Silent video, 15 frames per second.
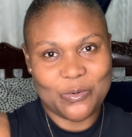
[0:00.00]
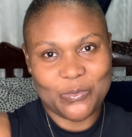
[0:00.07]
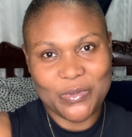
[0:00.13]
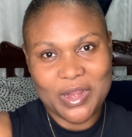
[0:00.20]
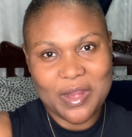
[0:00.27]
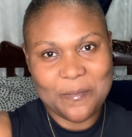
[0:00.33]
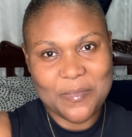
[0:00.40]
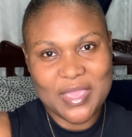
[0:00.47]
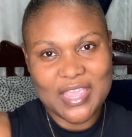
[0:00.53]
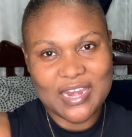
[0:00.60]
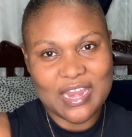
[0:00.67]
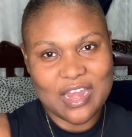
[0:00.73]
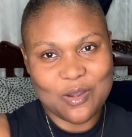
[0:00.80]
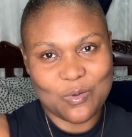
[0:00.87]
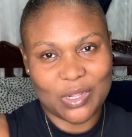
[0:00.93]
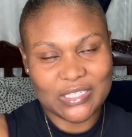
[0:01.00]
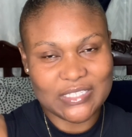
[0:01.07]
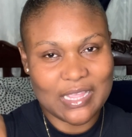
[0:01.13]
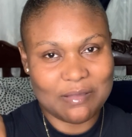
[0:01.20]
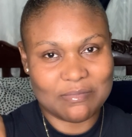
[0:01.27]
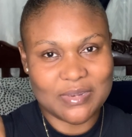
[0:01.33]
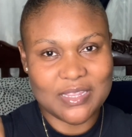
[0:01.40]
where i've been and what's
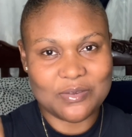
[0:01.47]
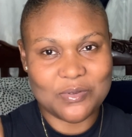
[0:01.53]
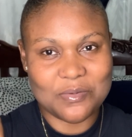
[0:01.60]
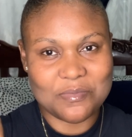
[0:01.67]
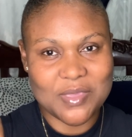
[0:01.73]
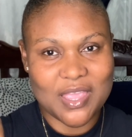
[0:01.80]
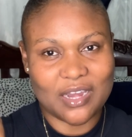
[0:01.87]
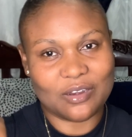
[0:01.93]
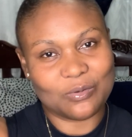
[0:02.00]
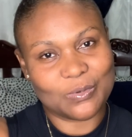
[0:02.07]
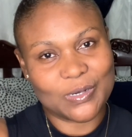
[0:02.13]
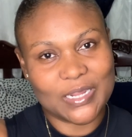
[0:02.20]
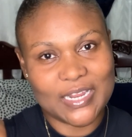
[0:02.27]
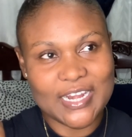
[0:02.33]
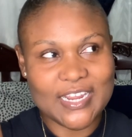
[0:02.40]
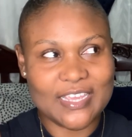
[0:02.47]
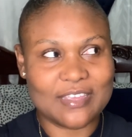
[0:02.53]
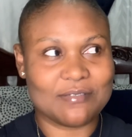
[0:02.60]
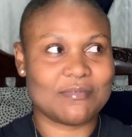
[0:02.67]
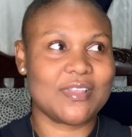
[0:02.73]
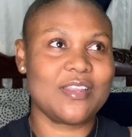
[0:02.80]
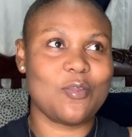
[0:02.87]
happening with me and lula
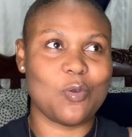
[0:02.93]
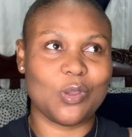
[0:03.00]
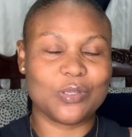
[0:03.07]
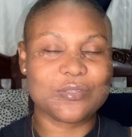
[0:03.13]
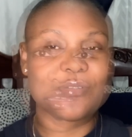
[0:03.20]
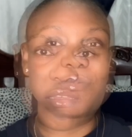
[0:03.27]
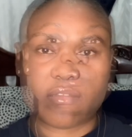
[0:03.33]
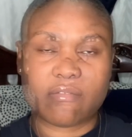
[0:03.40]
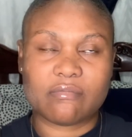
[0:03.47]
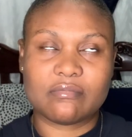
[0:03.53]
like anyways